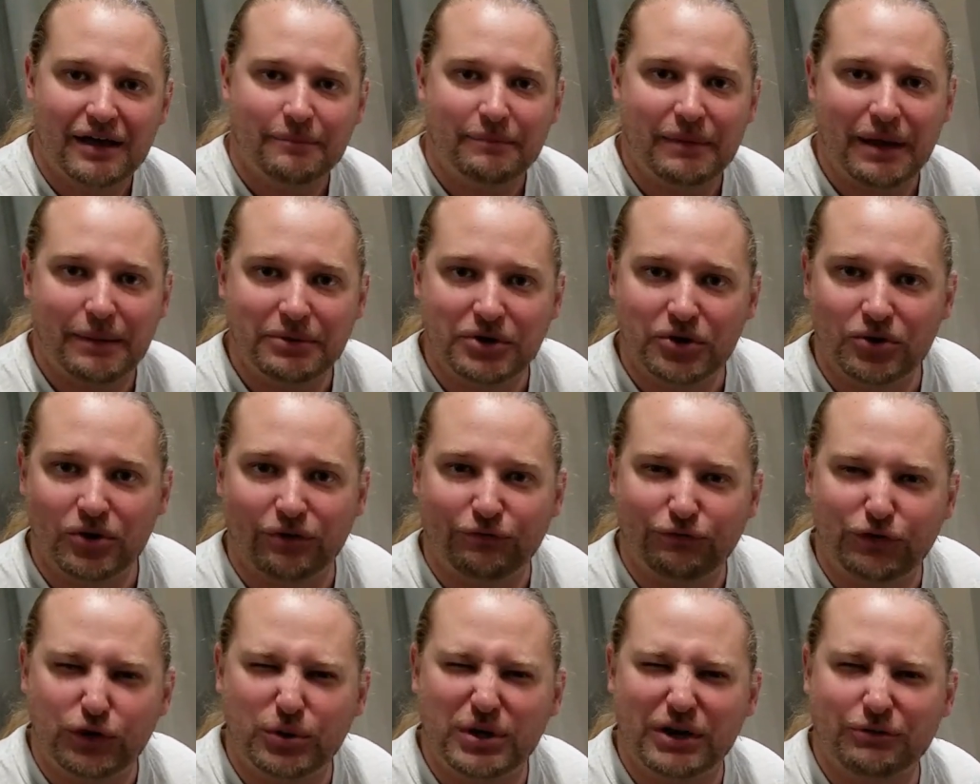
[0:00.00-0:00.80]
Maybe do
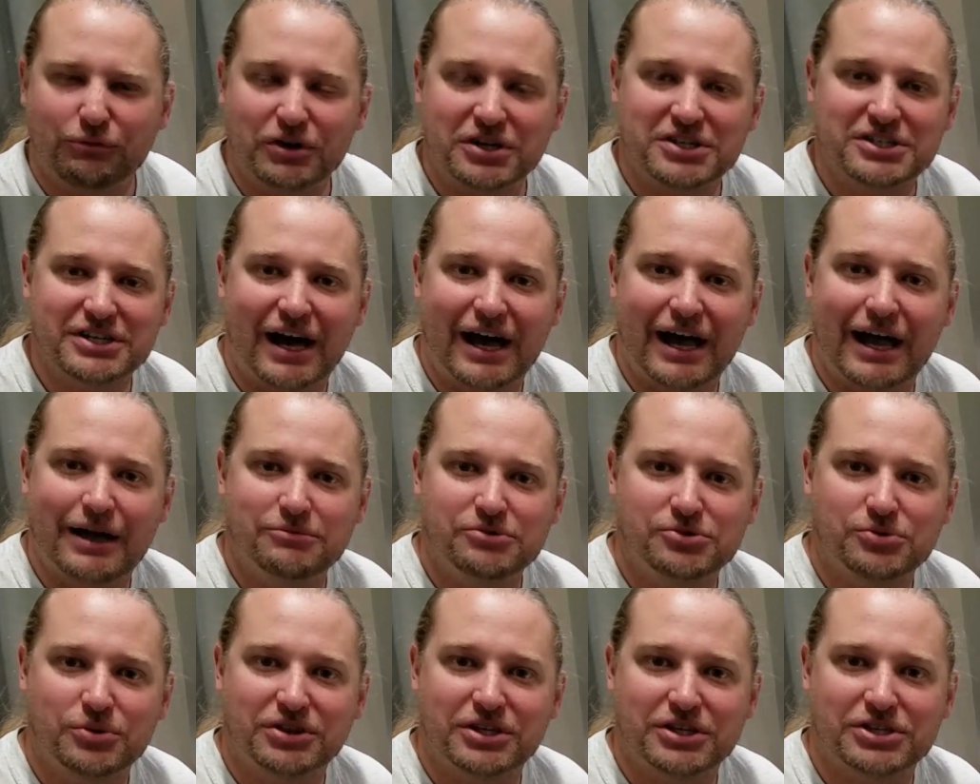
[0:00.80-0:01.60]
it a few different
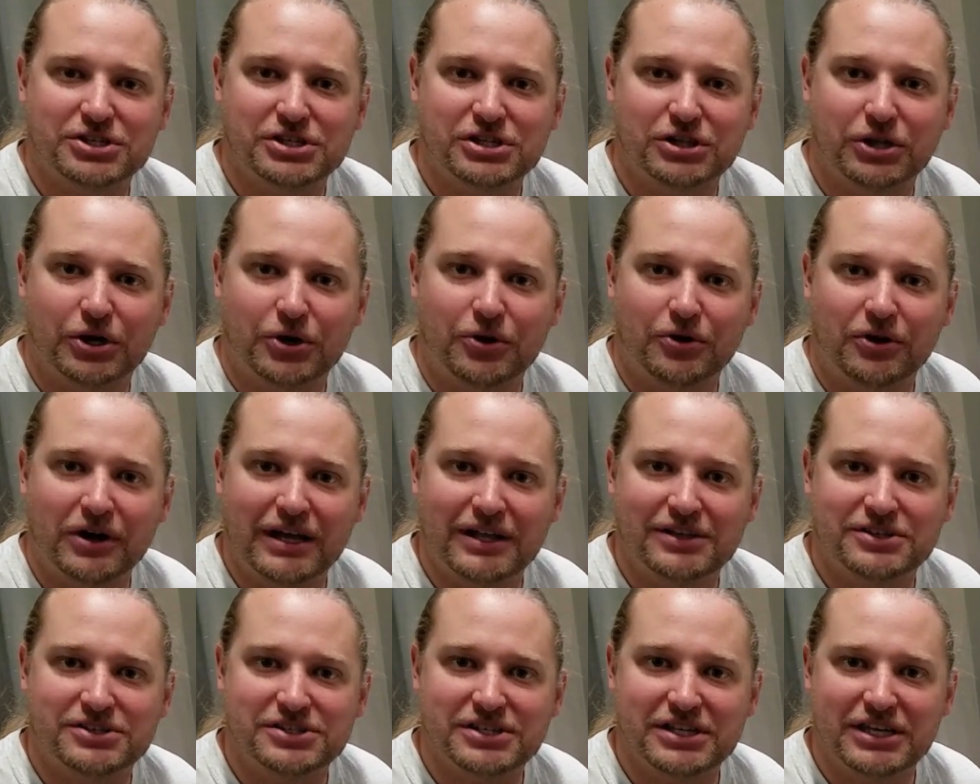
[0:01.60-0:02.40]
times with the
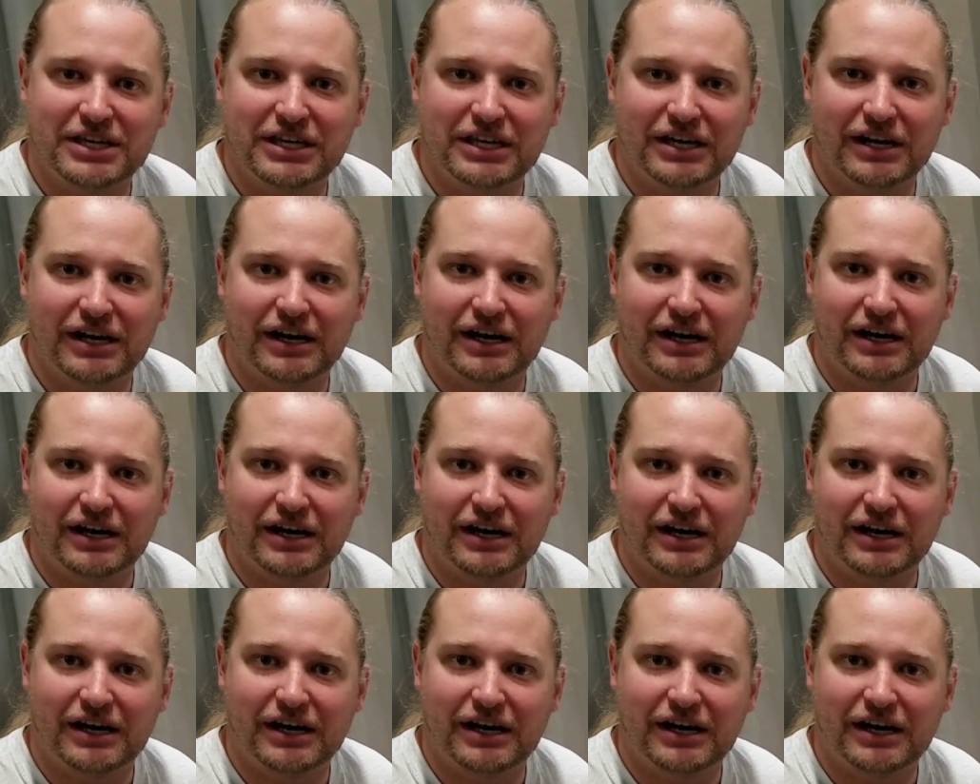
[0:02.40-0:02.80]
slurry and see